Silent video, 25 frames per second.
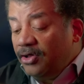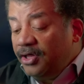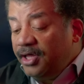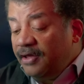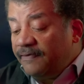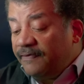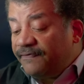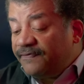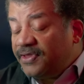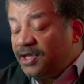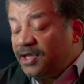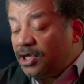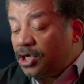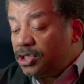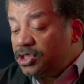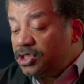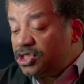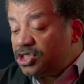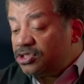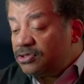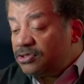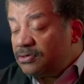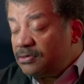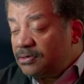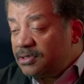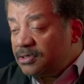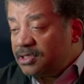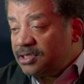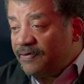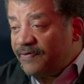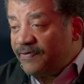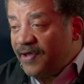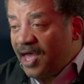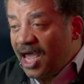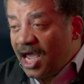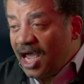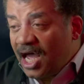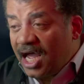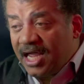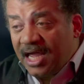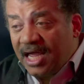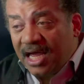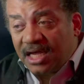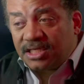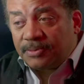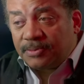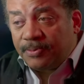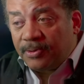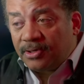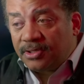if the concerns of AI
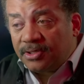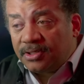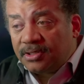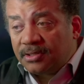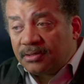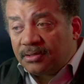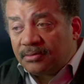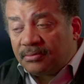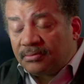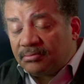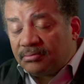experts